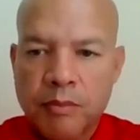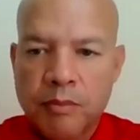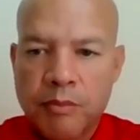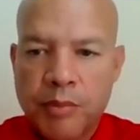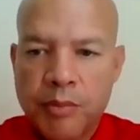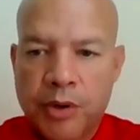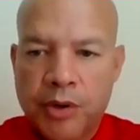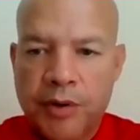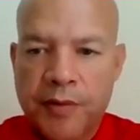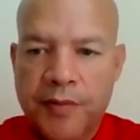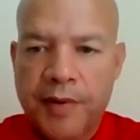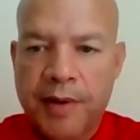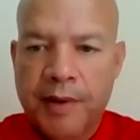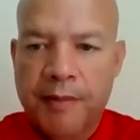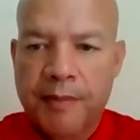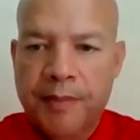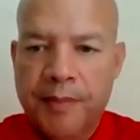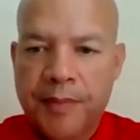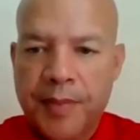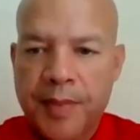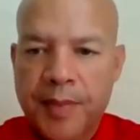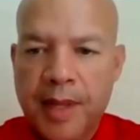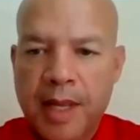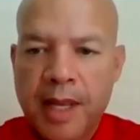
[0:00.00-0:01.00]
Perfect.
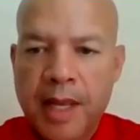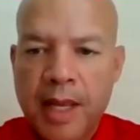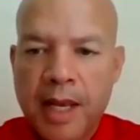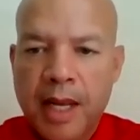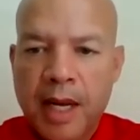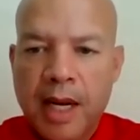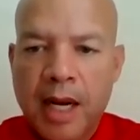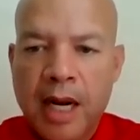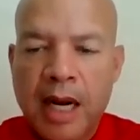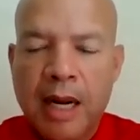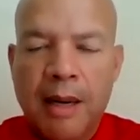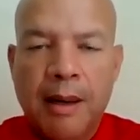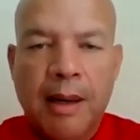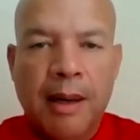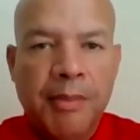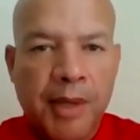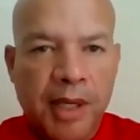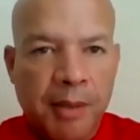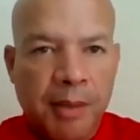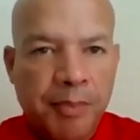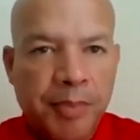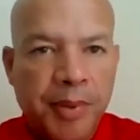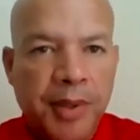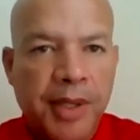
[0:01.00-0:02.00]
I'm
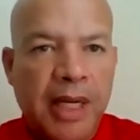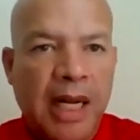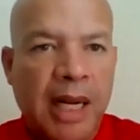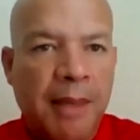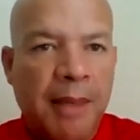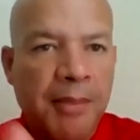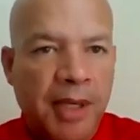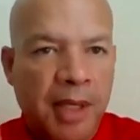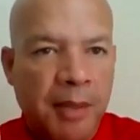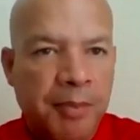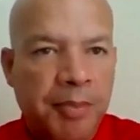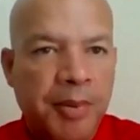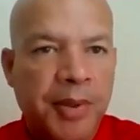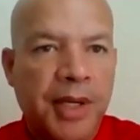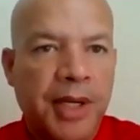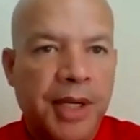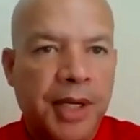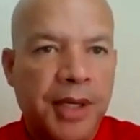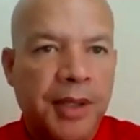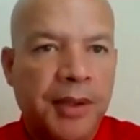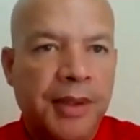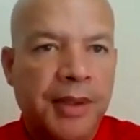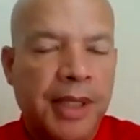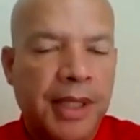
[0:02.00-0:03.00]
gonna put a
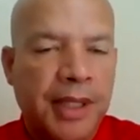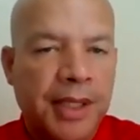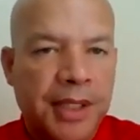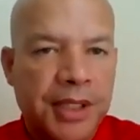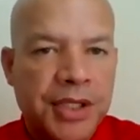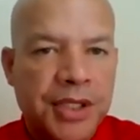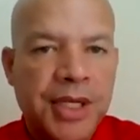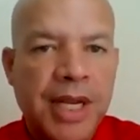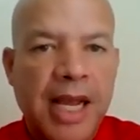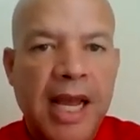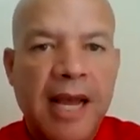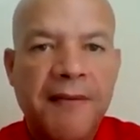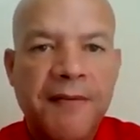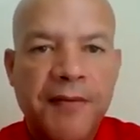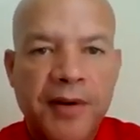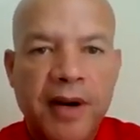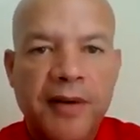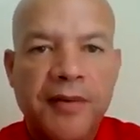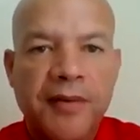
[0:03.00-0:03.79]
note in the chat for